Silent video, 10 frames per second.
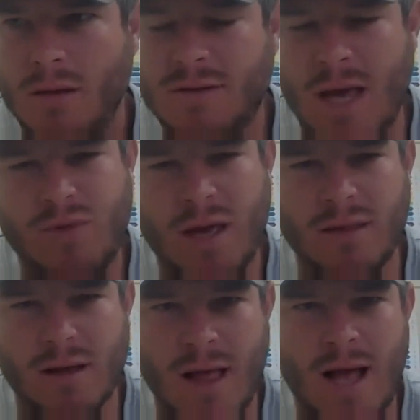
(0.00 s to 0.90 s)
same thing
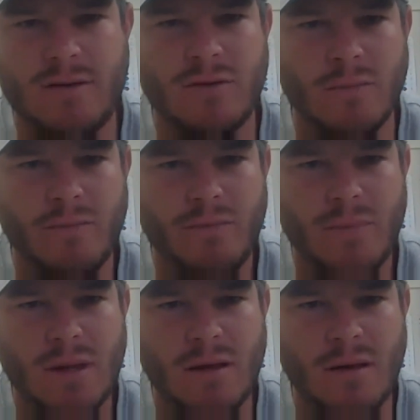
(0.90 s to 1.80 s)
in the classroom
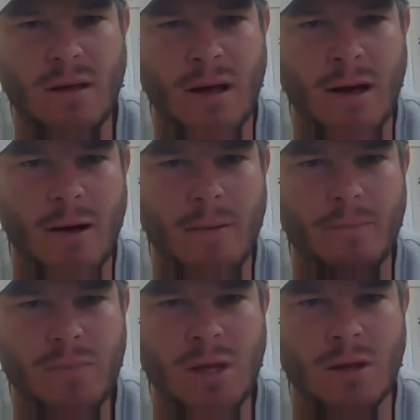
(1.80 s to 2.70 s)

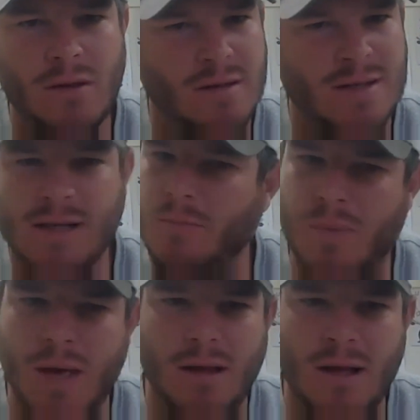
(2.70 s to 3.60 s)
um because that's a
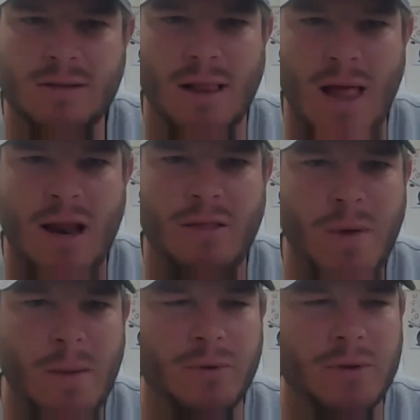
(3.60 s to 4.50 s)
big that's a lot of
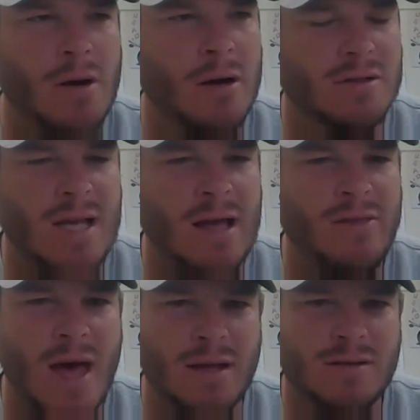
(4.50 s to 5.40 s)
people don't
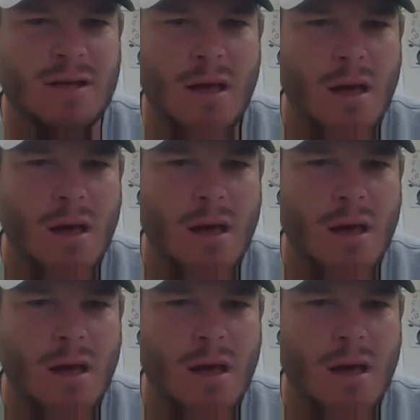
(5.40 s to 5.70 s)
understand that is